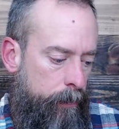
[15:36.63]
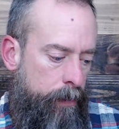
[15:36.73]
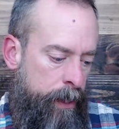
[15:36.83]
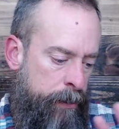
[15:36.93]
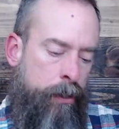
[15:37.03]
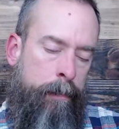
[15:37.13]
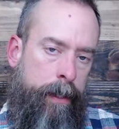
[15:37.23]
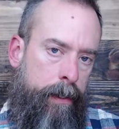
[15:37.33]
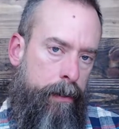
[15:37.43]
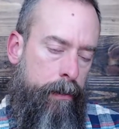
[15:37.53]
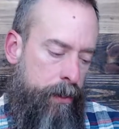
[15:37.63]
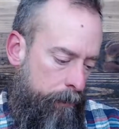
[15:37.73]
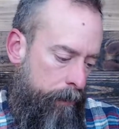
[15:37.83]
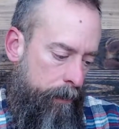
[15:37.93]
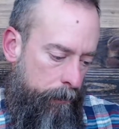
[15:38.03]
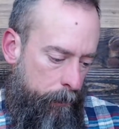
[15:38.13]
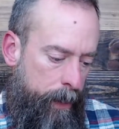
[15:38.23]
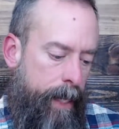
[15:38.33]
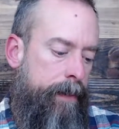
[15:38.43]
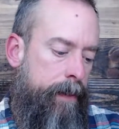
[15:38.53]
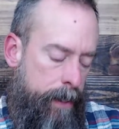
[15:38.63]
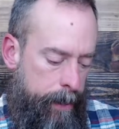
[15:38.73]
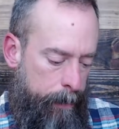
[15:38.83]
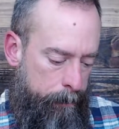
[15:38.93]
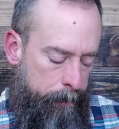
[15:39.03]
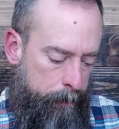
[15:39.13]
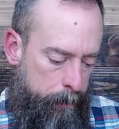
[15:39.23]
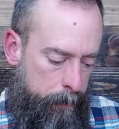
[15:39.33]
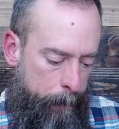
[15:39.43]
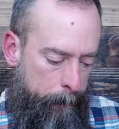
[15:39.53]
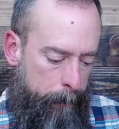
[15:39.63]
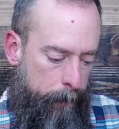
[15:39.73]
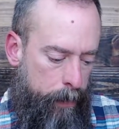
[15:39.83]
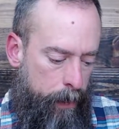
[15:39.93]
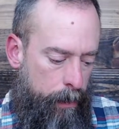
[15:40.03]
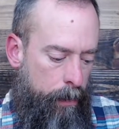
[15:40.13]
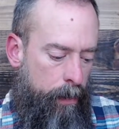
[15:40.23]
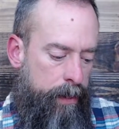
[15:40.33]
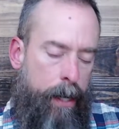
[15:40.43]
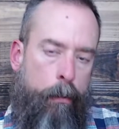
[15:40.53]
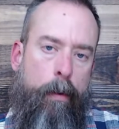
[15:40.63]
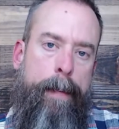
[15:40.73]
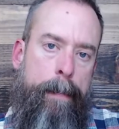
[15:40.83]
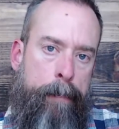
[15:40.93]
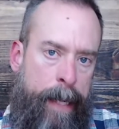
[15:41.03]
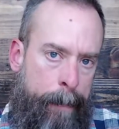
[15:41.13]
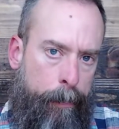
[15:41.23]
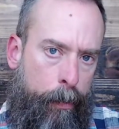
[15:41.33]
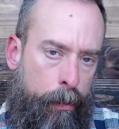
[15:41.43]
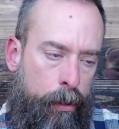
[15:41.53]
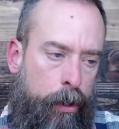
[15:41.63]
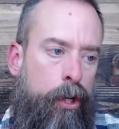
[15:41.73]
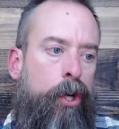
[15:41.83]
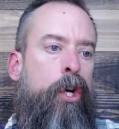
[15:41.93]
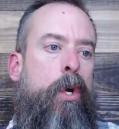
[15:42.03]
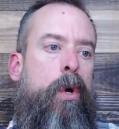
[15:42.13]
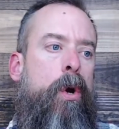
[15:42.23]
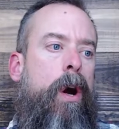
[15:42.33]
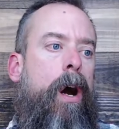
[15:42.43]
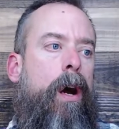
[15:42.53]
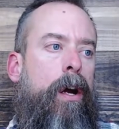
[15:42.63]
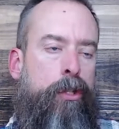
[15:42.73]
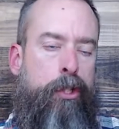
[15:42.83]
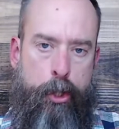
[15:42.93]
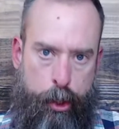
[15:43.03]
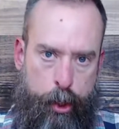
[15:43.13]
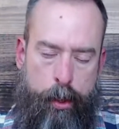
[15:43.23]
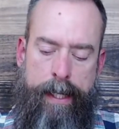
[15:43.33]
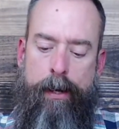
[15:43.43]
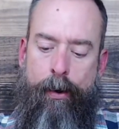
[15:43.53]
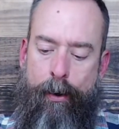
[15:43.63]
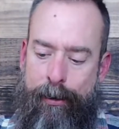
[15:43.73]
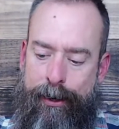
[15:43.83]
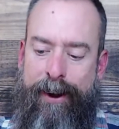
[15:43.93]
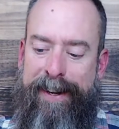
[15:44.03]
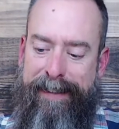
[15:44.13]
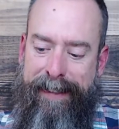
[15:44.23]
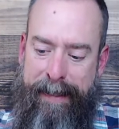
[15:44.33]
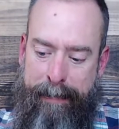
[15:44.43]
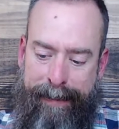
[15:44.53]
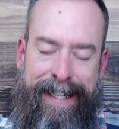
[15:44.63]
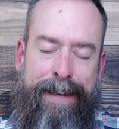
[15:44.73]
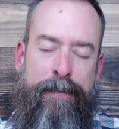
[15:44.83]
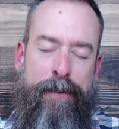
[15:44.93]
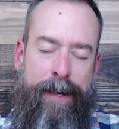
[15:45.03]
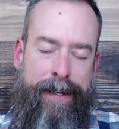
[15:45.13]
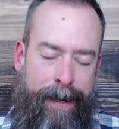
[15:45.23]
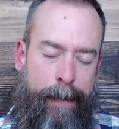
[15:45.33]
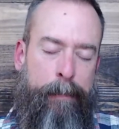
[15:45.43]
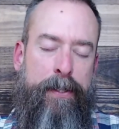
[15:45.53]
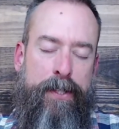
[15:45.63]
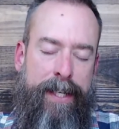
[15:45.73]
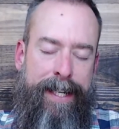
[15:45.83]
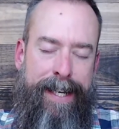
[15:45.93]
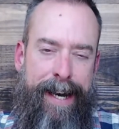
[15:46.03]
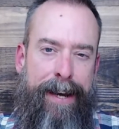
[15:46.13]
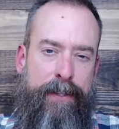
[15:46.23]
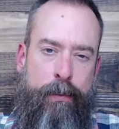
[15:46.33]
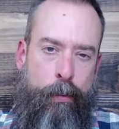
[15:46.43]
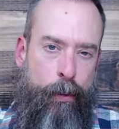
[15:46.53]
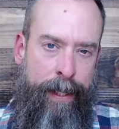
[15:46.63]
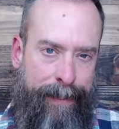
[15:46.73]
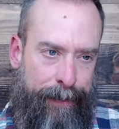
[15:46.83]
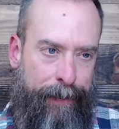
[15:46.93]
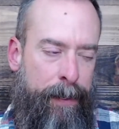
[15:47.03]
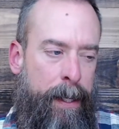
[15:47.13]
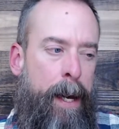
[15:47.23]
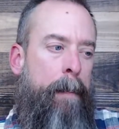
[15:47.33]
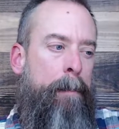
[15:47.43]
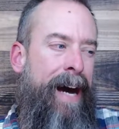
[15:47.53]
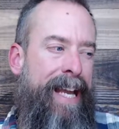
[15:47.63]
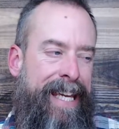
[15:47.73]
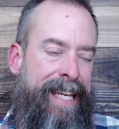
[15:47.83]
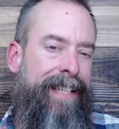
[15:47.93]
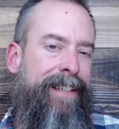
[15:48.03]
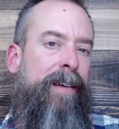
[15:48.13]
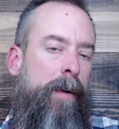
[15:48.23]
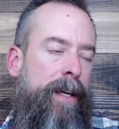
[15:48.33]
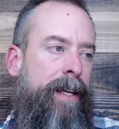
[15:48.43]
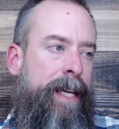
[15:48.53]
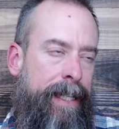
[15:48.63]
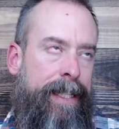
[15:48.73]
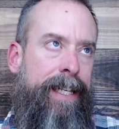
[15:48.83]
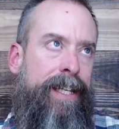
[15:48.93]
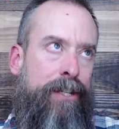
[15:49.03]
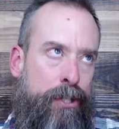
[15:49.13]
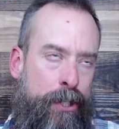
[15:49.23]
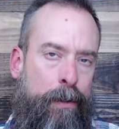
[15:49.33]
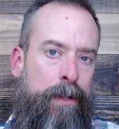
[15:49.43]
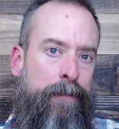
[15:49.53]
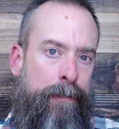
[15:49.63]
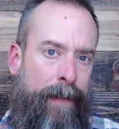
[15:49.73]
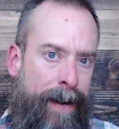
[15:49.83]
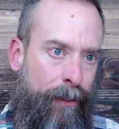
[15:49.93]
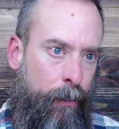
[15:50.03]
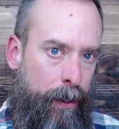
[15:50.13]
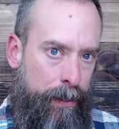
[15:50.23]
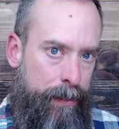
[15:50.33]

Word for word: could be huge if we had the time. There will be people who truly, wholeheartedly believe they're accomplishing God's will by killing Yeshua's followers.